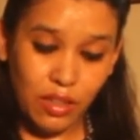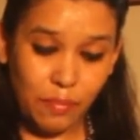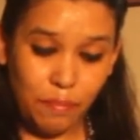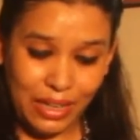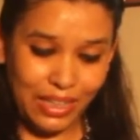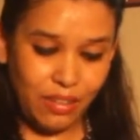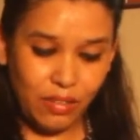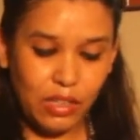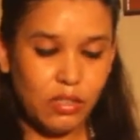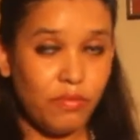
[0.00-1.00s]
the paneer
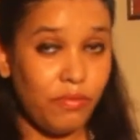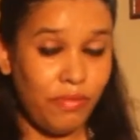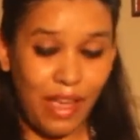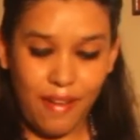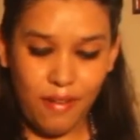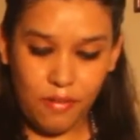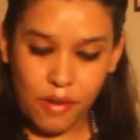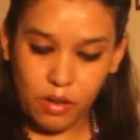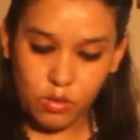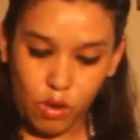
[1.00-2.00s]
is
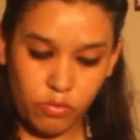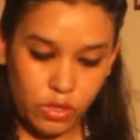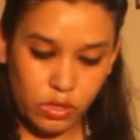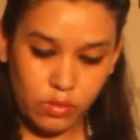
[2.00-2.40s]
very soft.